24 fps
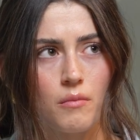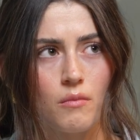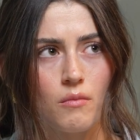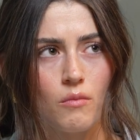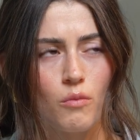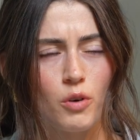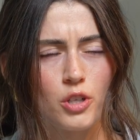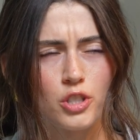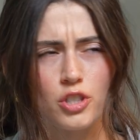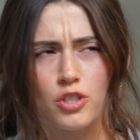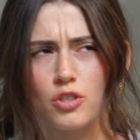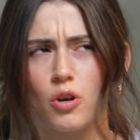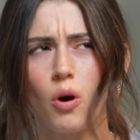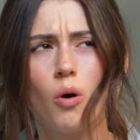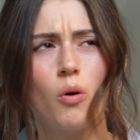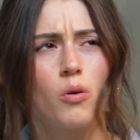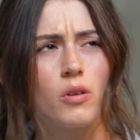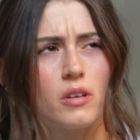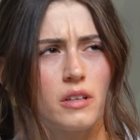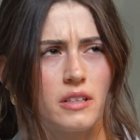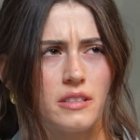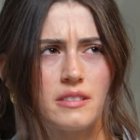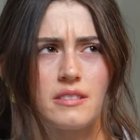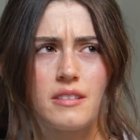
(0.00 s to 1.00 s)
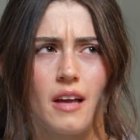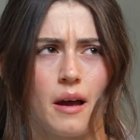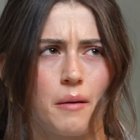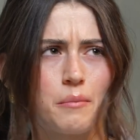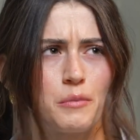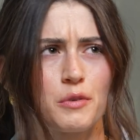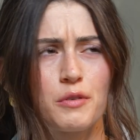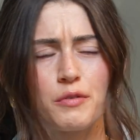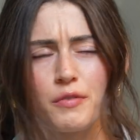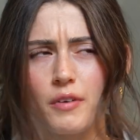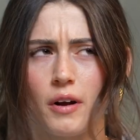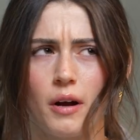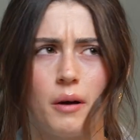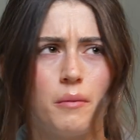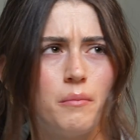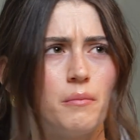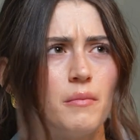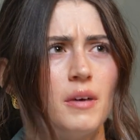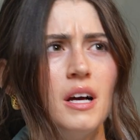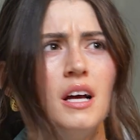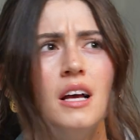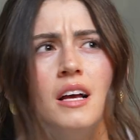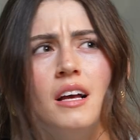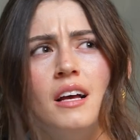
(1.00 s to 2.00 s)
which totally stems
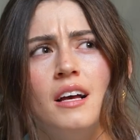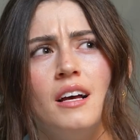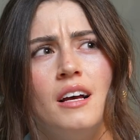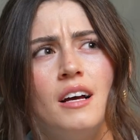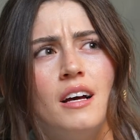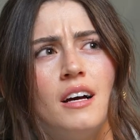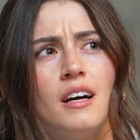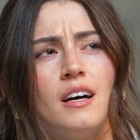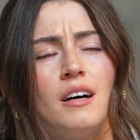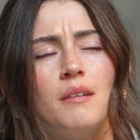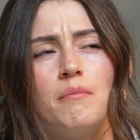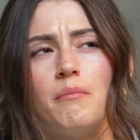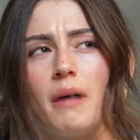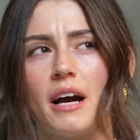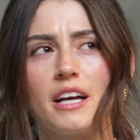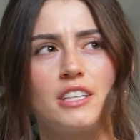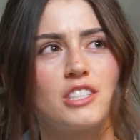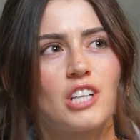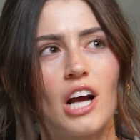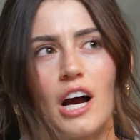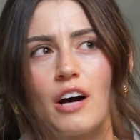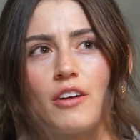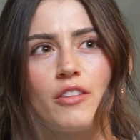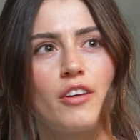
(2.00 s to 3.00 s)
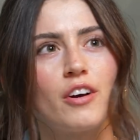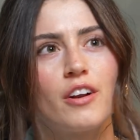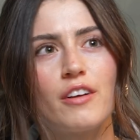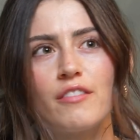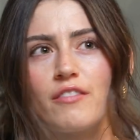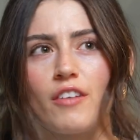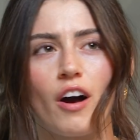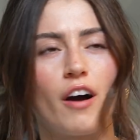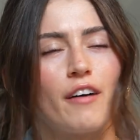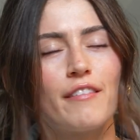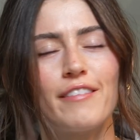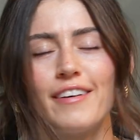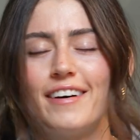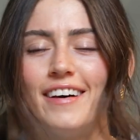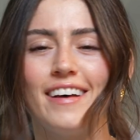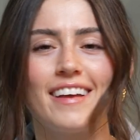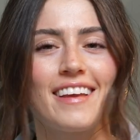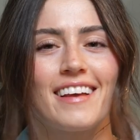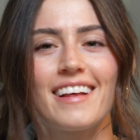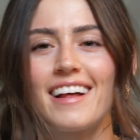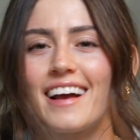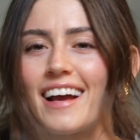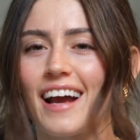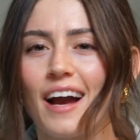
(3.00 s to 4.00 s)
from my childhood of not
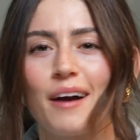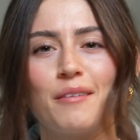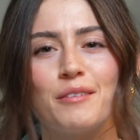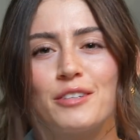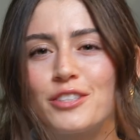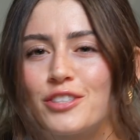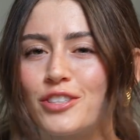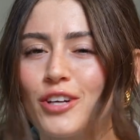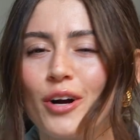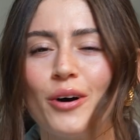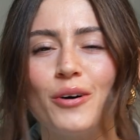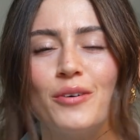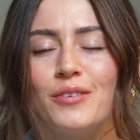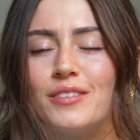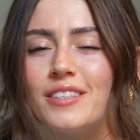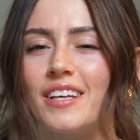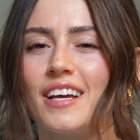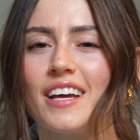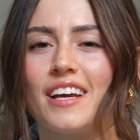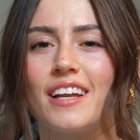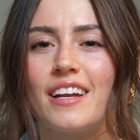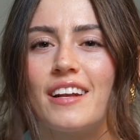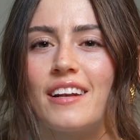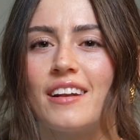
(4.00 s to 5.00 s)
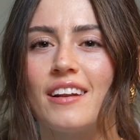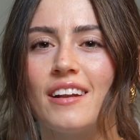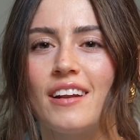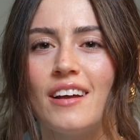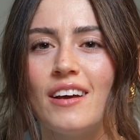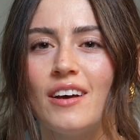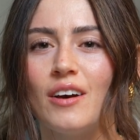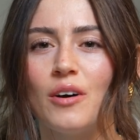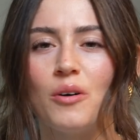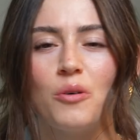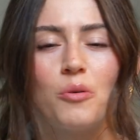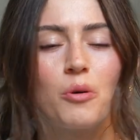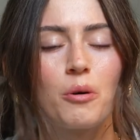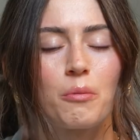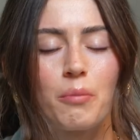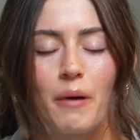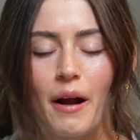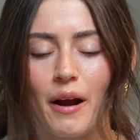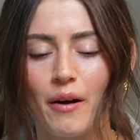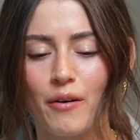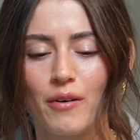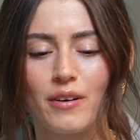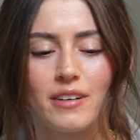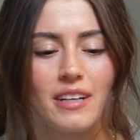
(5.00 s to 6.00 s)
feeling like I was chosen or
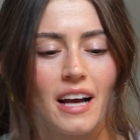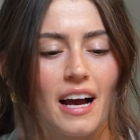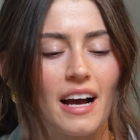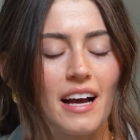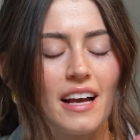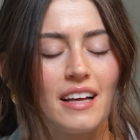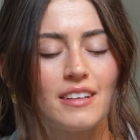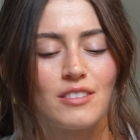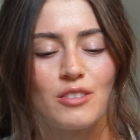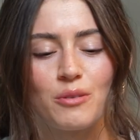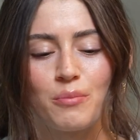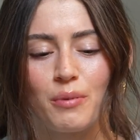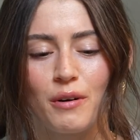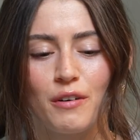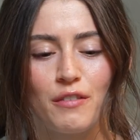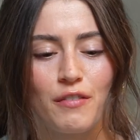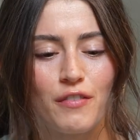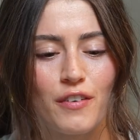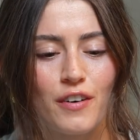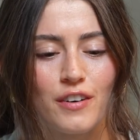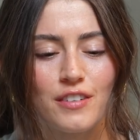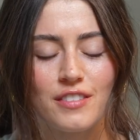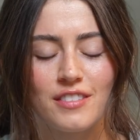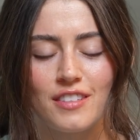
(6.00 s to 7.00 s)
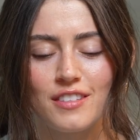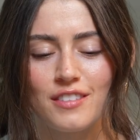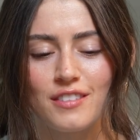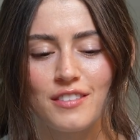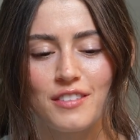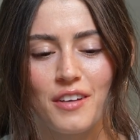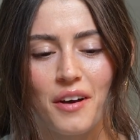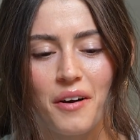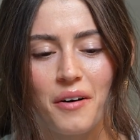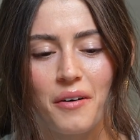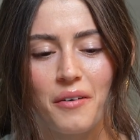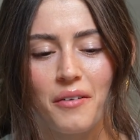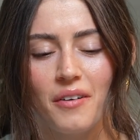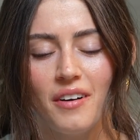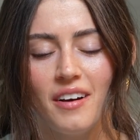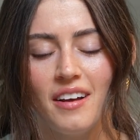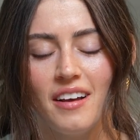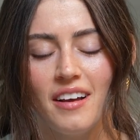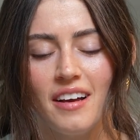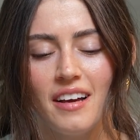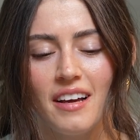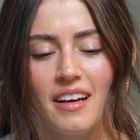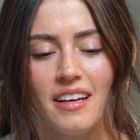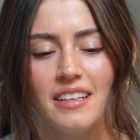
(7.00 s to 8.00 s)
prioritized or put first. And so,
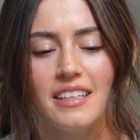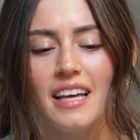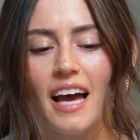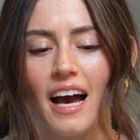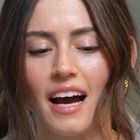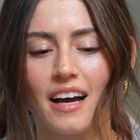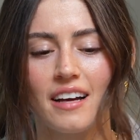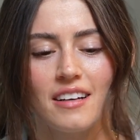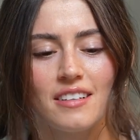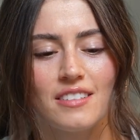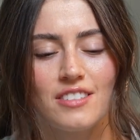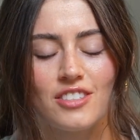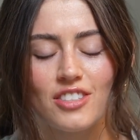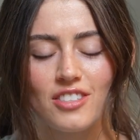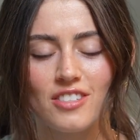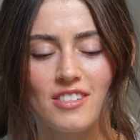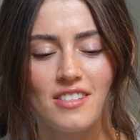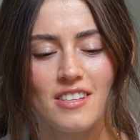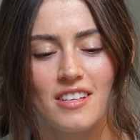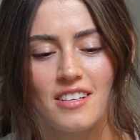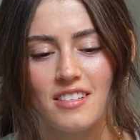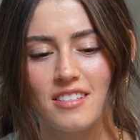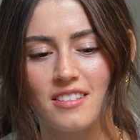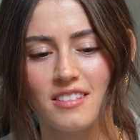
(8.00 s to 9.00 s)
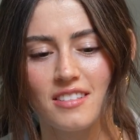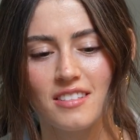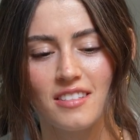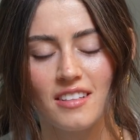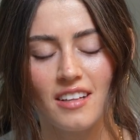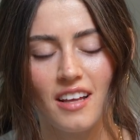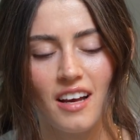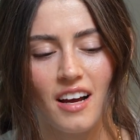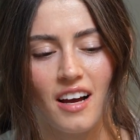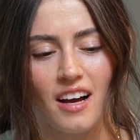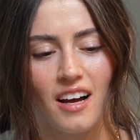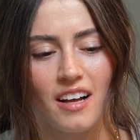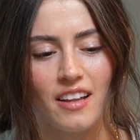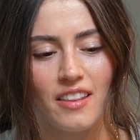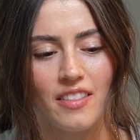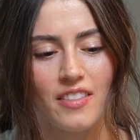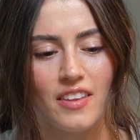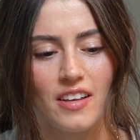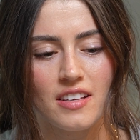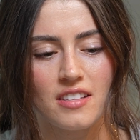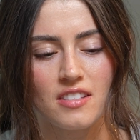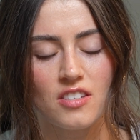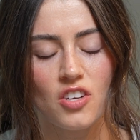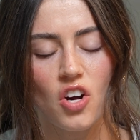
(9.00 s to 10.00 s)
yeah, just
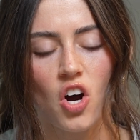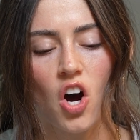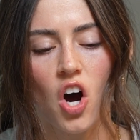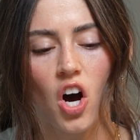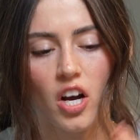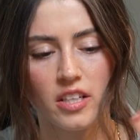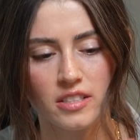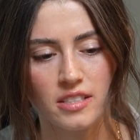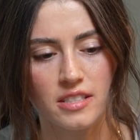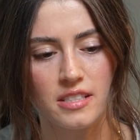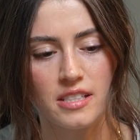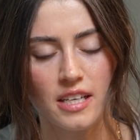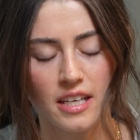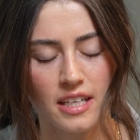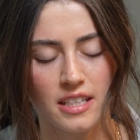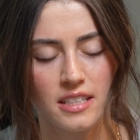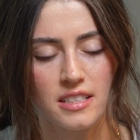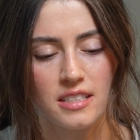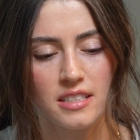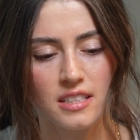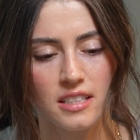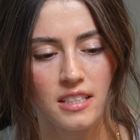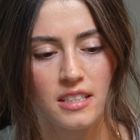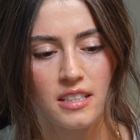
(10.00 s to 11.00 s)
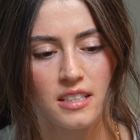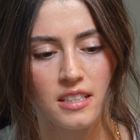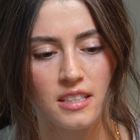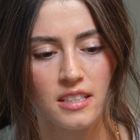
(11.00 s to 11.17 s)
this constant